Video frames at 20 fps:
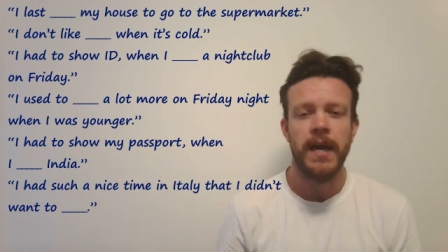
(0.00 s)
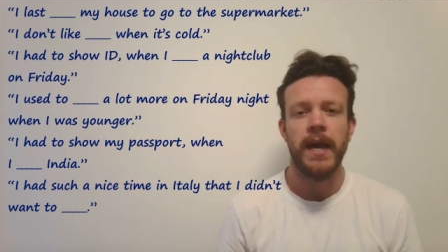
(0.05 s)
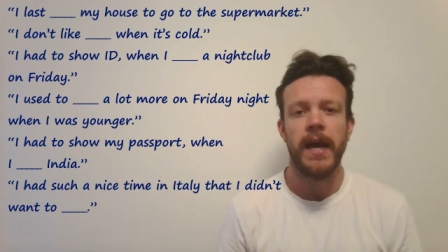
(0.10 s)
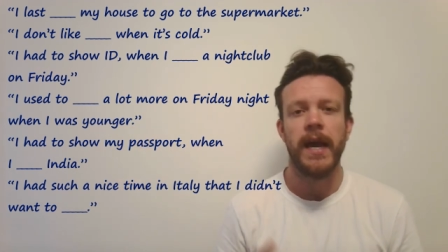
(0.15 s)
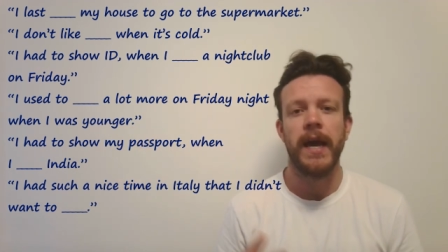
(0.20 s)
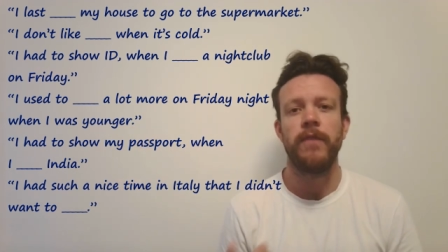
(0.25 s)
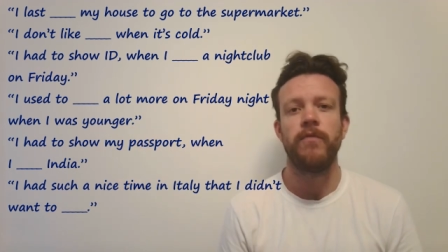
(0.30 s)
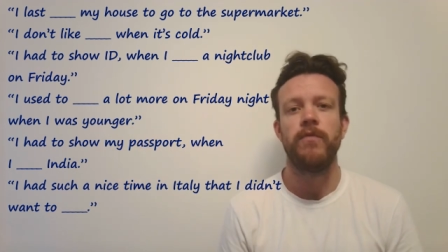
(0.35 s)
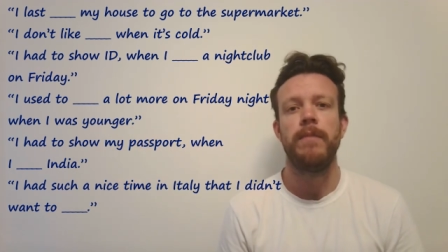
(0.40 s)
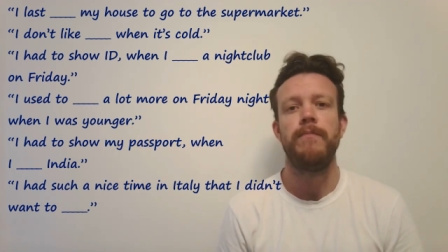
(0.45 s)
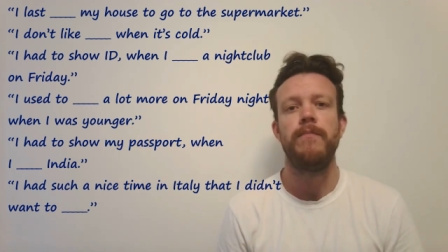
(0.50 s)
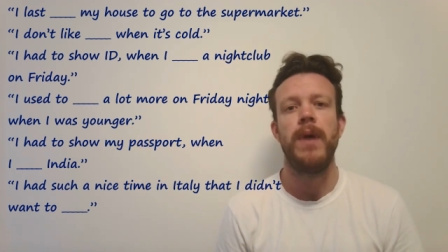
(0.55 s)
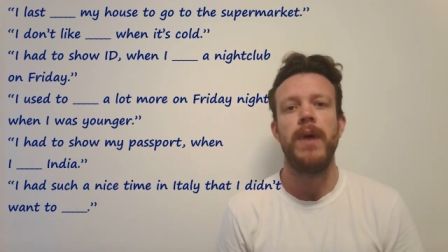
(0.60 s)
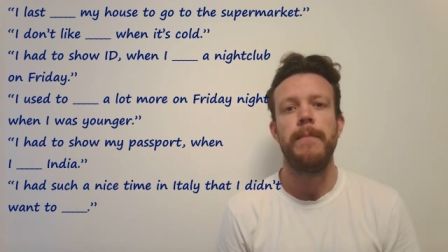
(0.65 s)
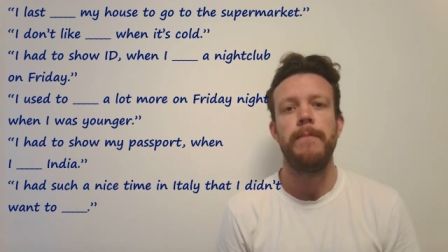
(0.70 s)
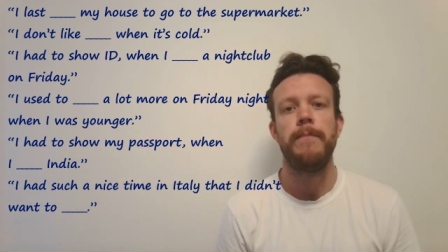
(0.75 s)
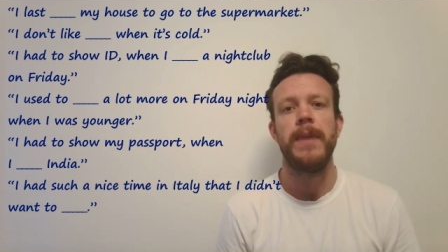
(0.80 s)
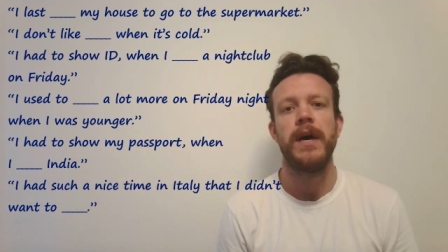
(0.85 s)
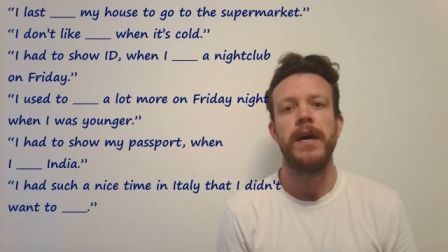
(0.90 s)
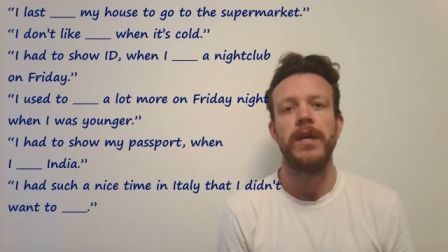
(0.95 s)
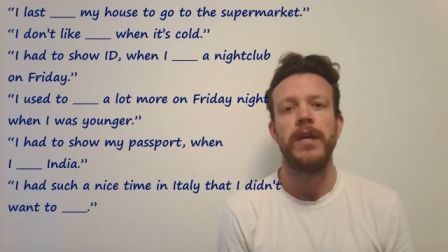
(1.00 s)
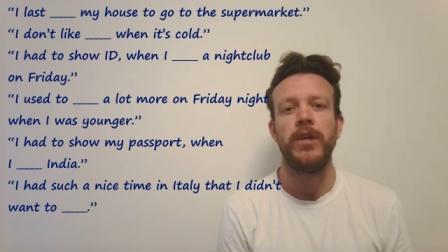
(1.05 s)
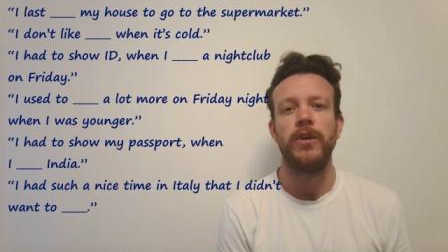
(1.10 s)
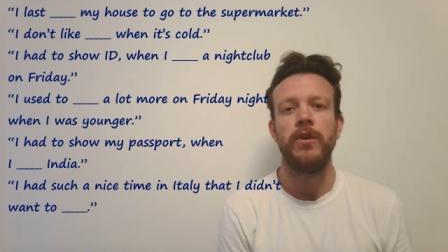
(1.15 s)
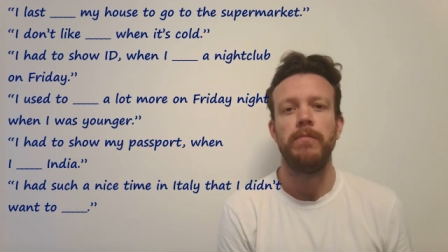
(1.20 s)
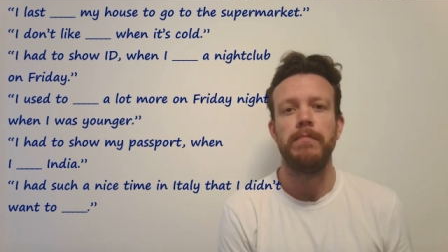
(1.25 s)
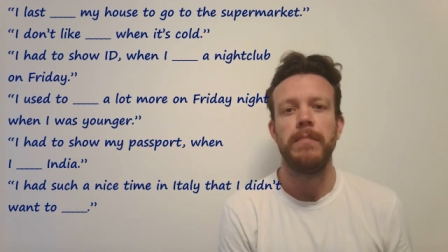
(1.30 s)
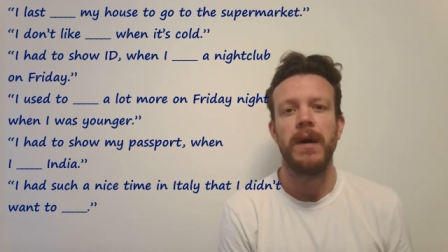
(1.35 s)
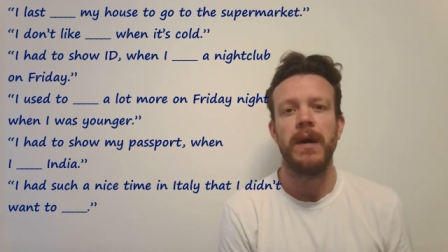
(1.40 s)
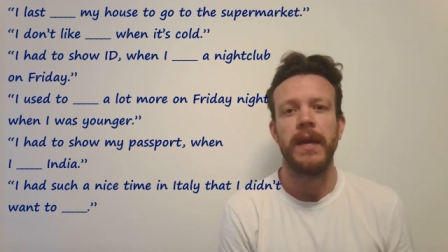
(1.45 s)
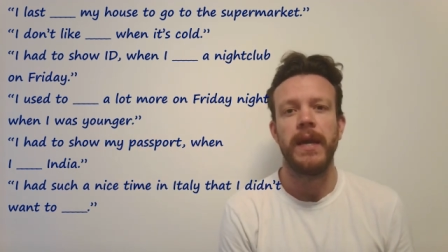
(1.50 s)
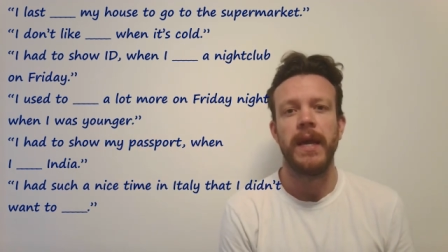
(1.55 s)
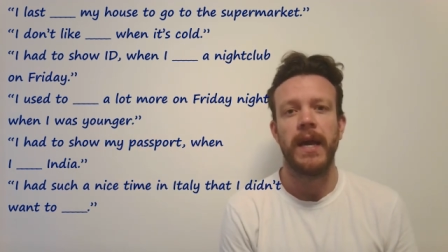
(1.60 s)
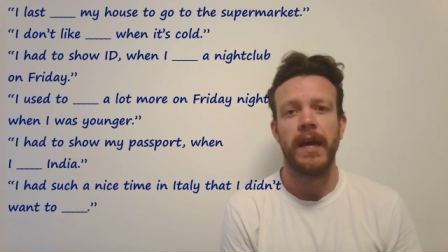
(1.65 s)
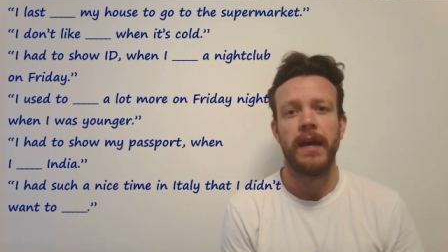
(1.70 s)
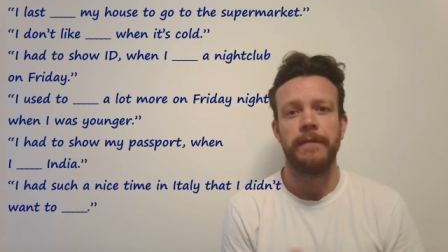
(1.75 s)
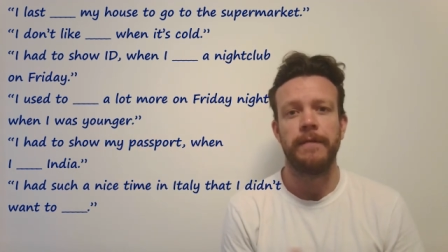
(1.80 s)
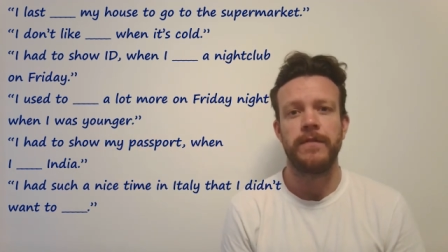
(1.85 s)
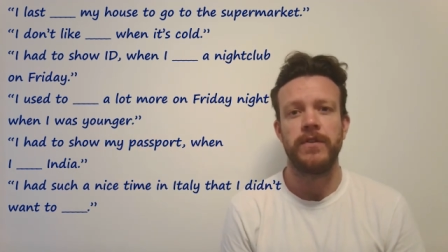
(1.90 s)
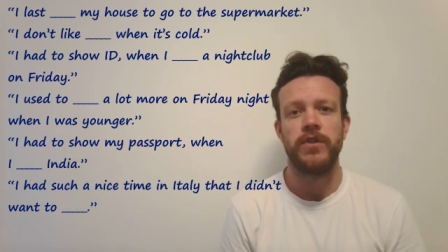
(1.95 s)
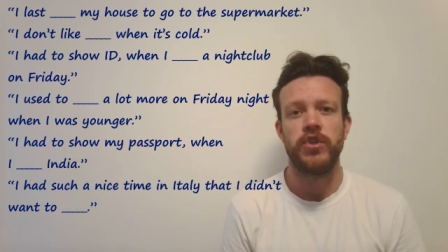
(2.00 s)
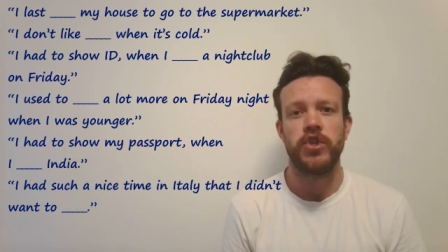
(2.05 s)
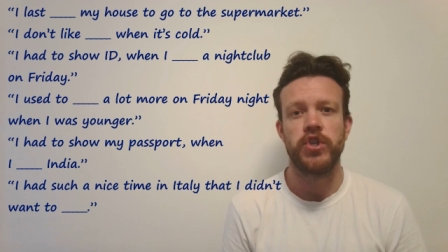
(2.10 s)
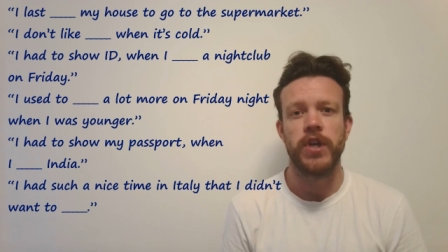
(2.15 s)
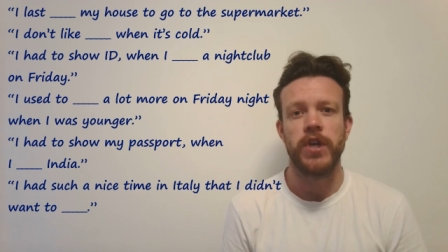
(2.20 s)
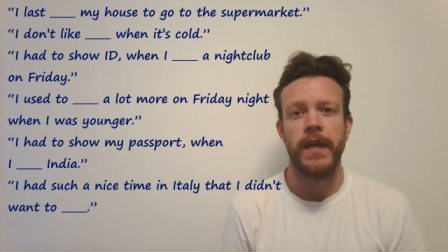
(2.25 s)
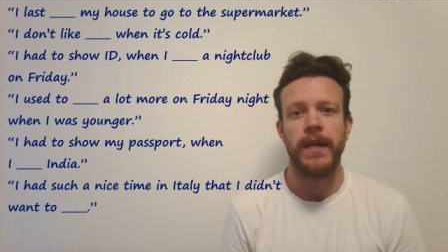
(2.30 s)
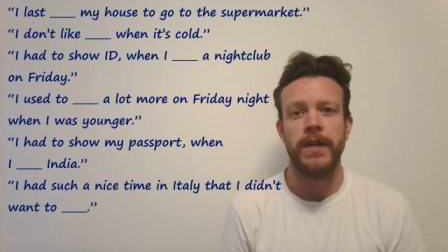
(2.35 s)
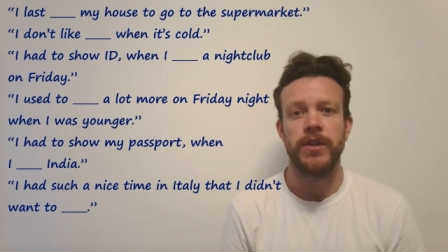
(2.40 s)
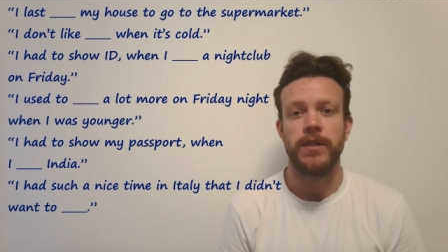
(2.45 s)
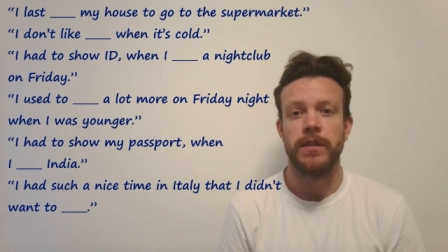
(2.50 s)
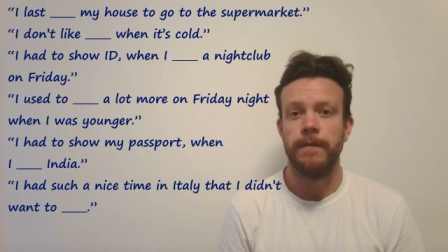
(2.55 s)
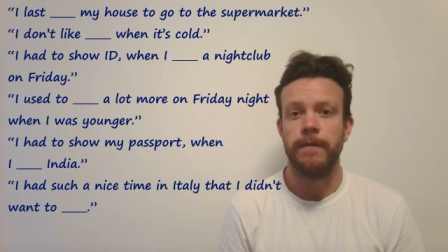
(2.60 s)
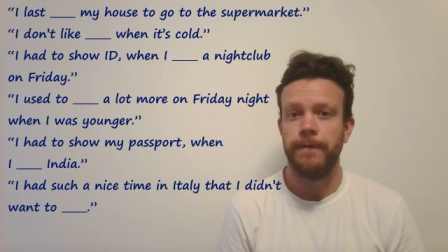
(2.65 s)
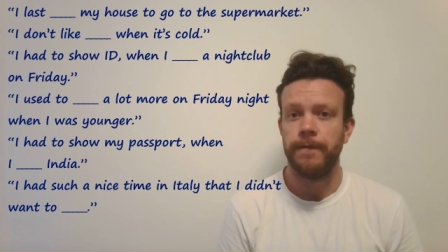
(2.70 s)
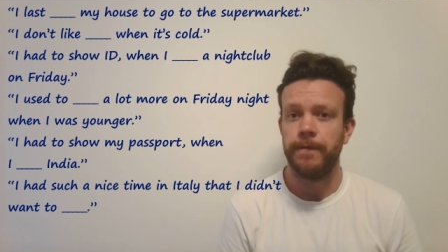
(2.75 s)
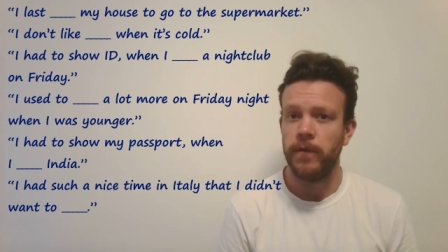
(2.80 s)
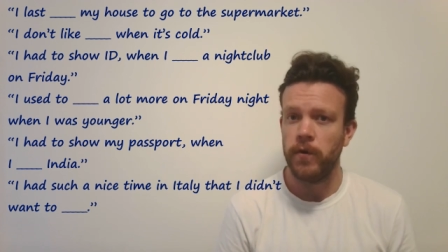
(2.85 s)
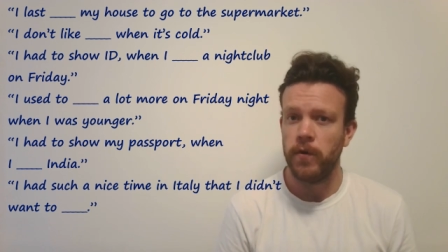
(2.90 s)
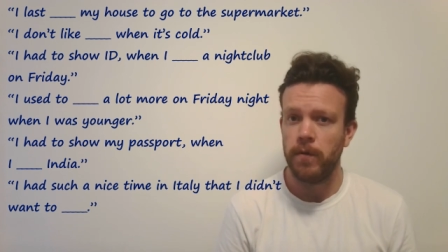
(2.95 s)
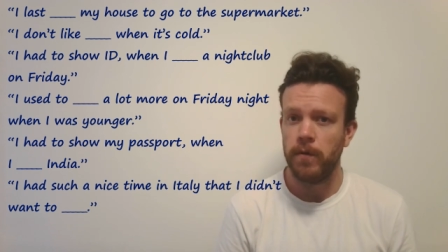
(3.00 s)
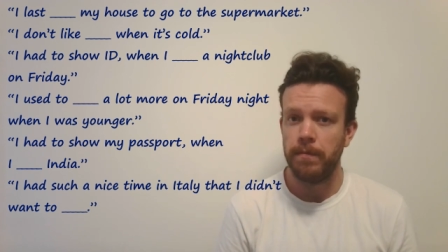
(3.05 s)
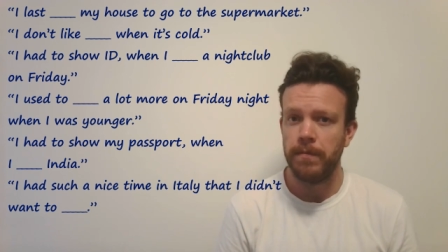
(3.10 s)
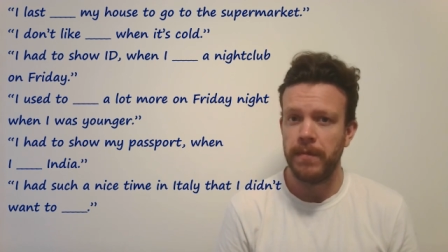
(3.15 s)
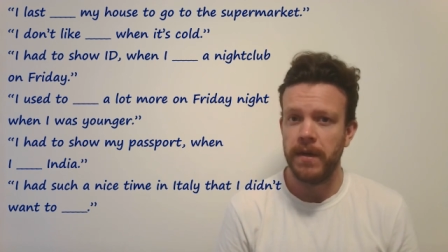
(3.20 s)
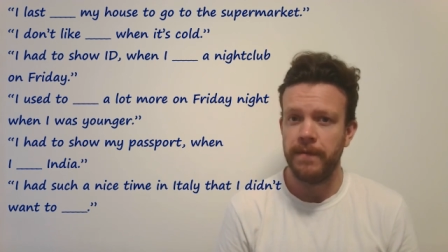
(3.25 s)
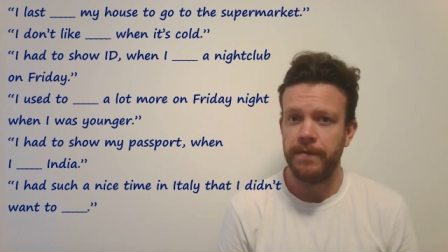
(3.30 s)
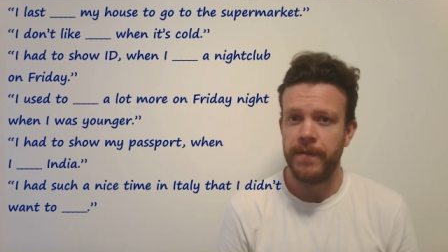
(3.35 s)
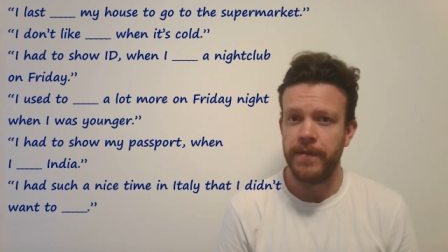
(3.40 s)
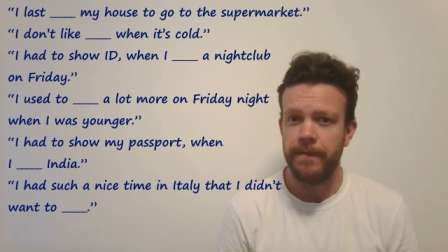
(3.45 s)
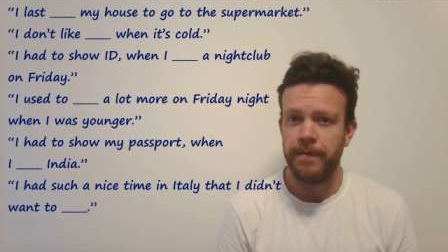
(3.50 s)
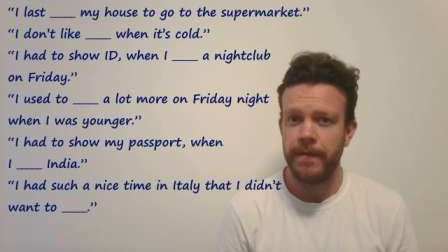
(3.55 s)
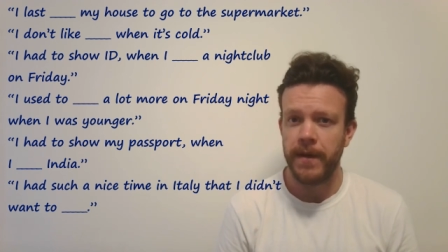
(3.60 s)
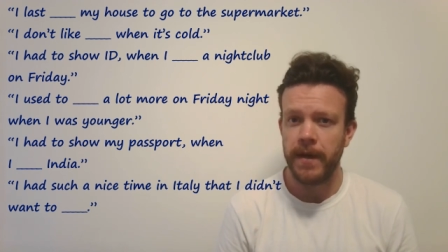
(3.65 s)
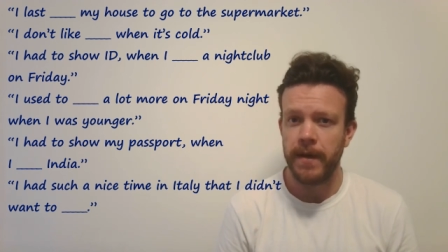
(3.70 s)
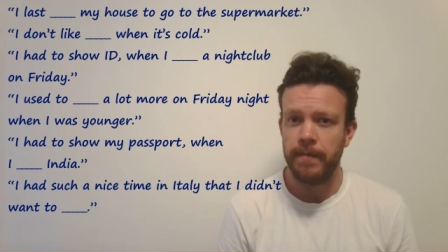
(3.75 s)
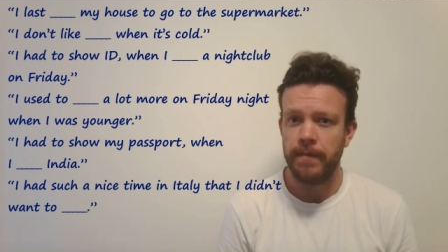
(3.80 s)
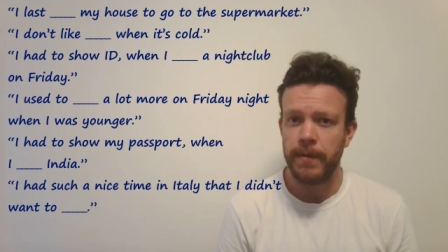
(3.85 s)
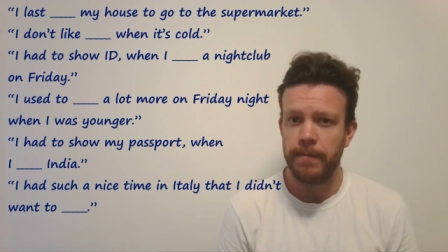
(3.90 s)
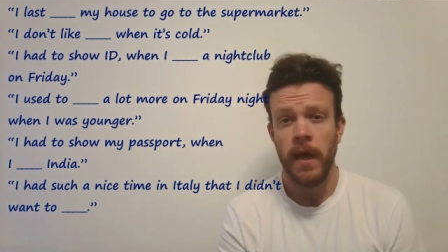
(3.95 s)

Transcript: and remember you might have to change the form of the verb.